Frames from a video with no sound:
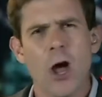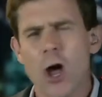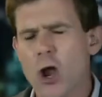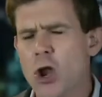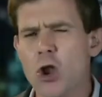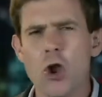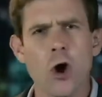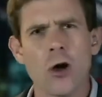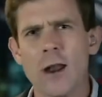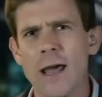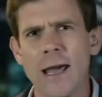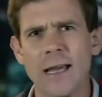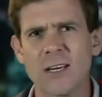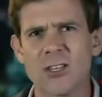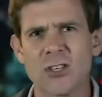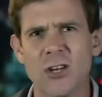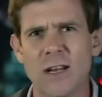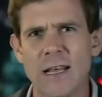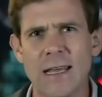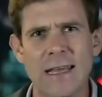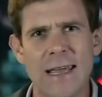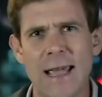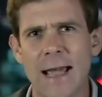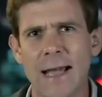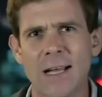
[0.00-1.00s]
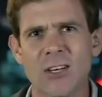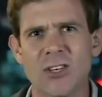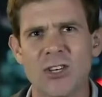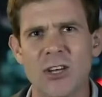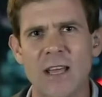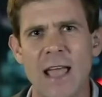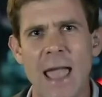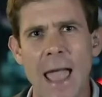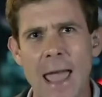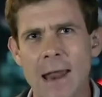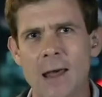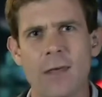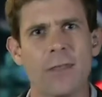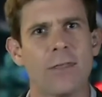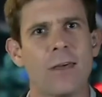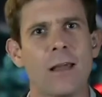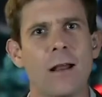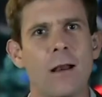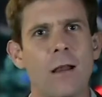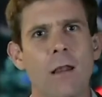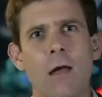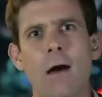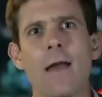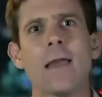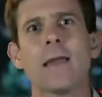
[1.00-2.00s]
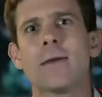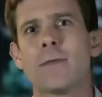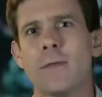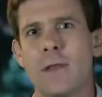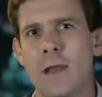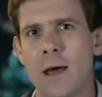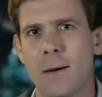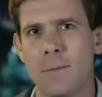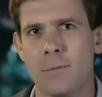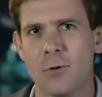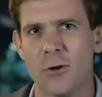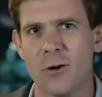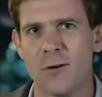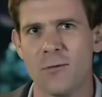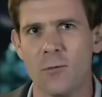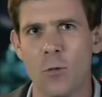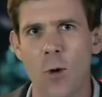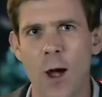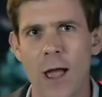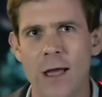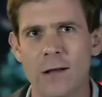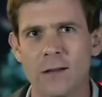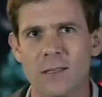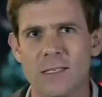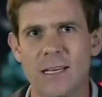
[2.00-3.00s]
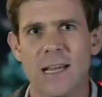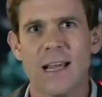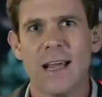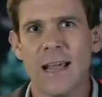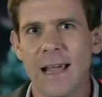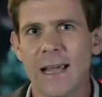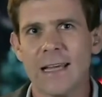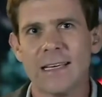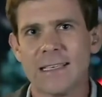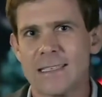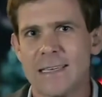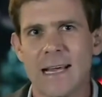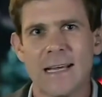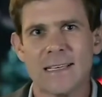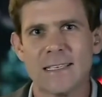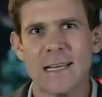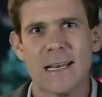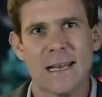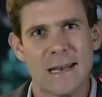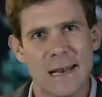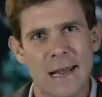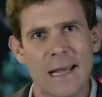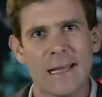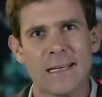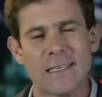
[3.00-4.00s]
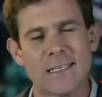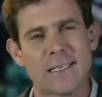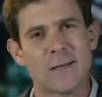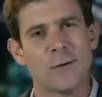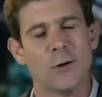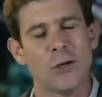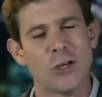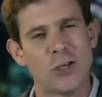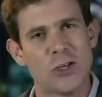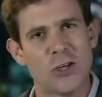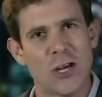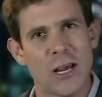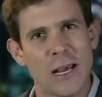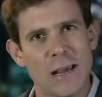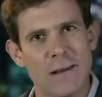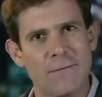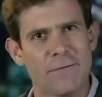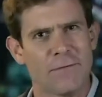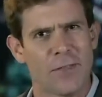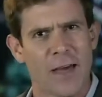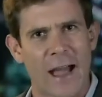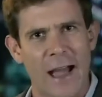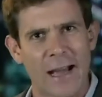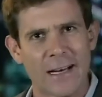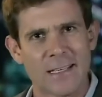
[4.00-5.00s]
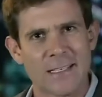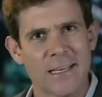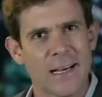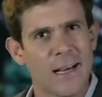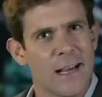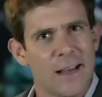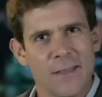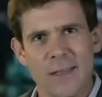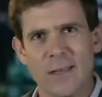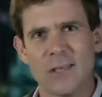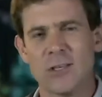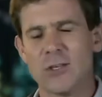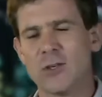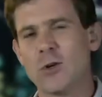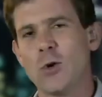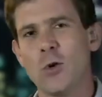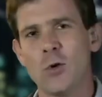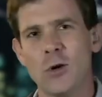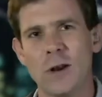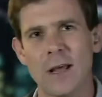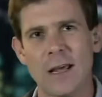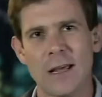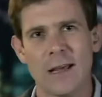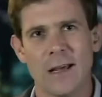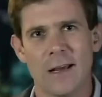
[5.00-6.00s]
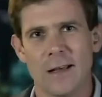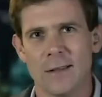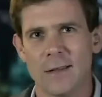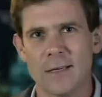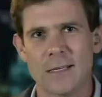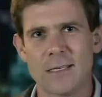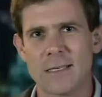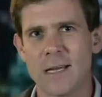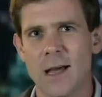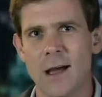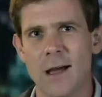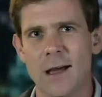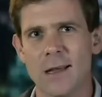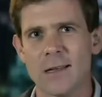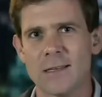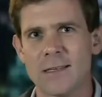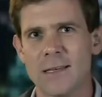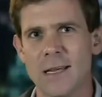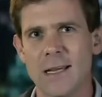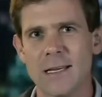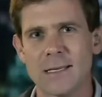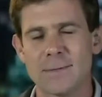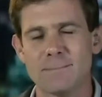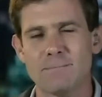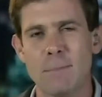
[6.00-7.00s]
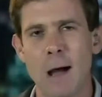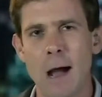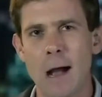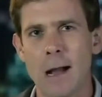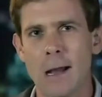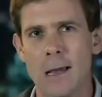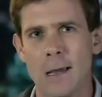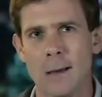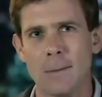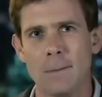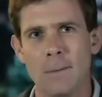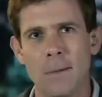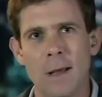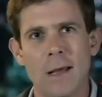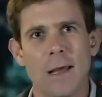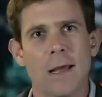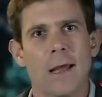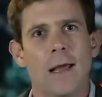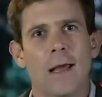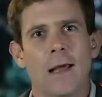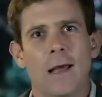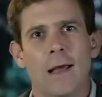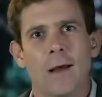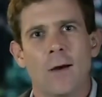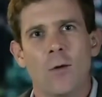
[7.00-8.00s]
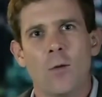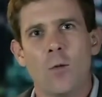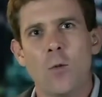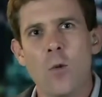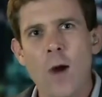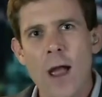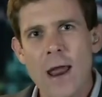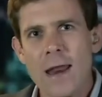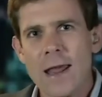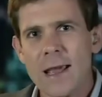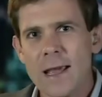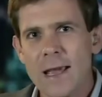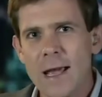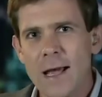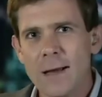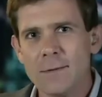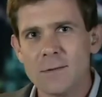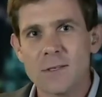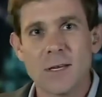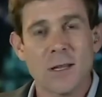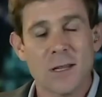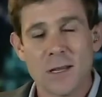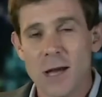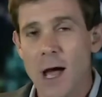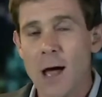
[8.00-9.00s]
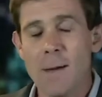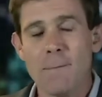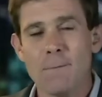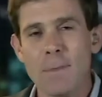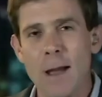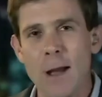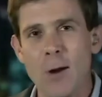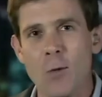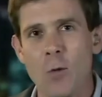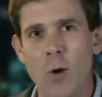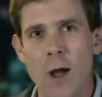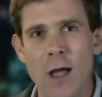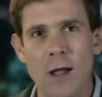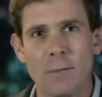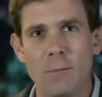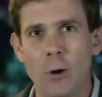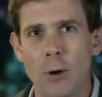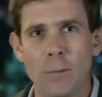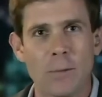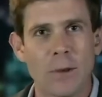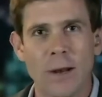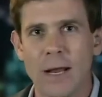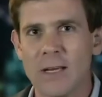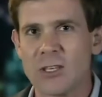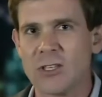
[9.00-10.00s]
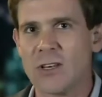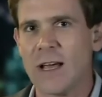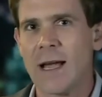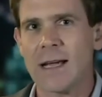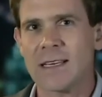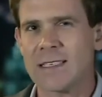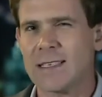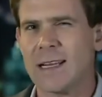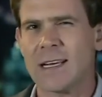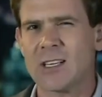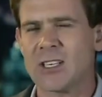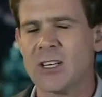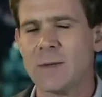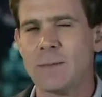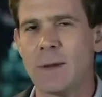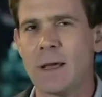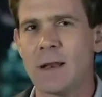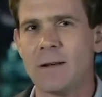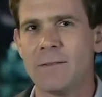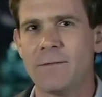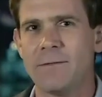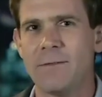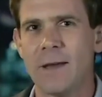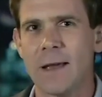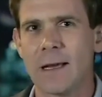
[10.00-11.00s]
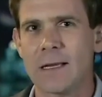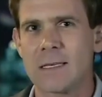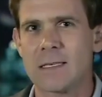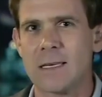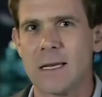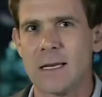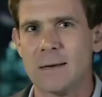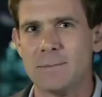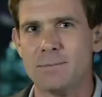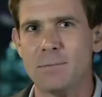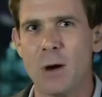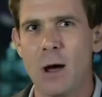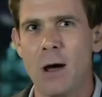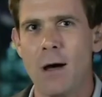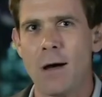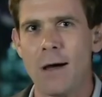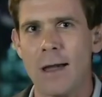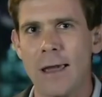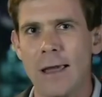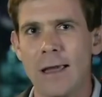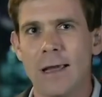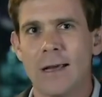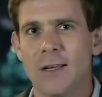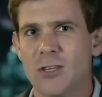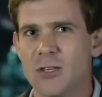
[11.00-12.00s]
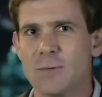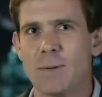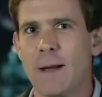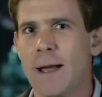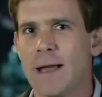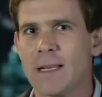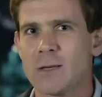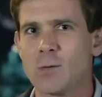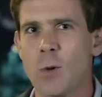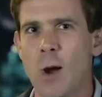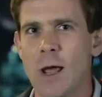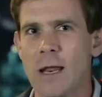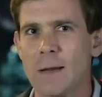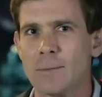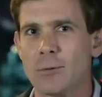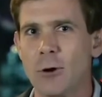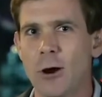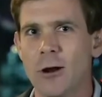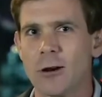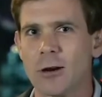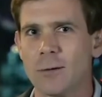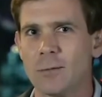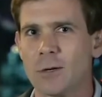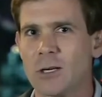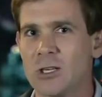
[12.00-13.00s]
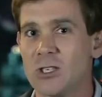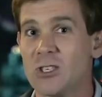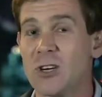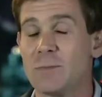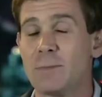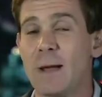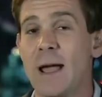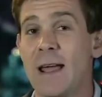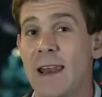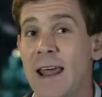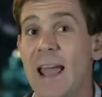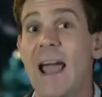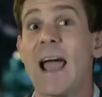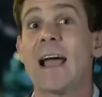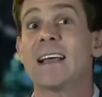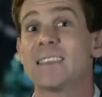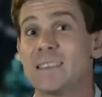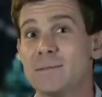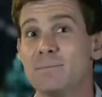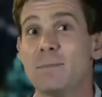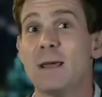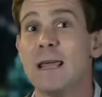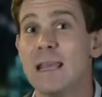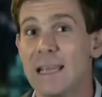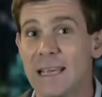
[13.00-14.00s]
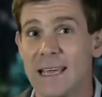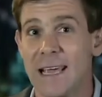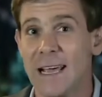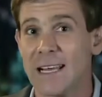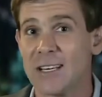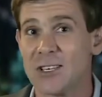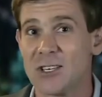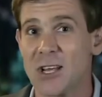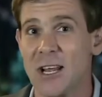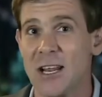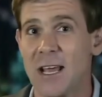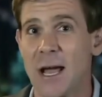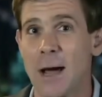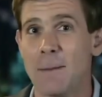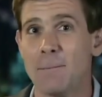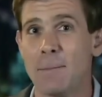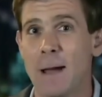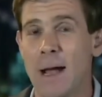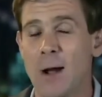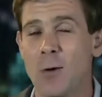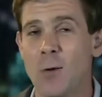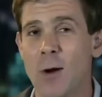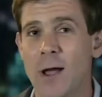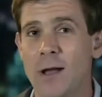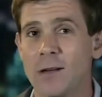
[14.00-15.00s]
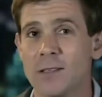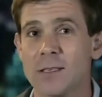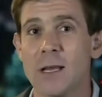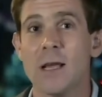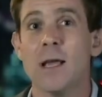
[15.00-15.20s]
not actually catching anything like the number of whales it says it needs to achieve that, then surely the science is bunkum. When it comes to the humpback whale population, hasn't actually been affected by Japan's whaling programme, because Japan hasn't been catching any humpback whales.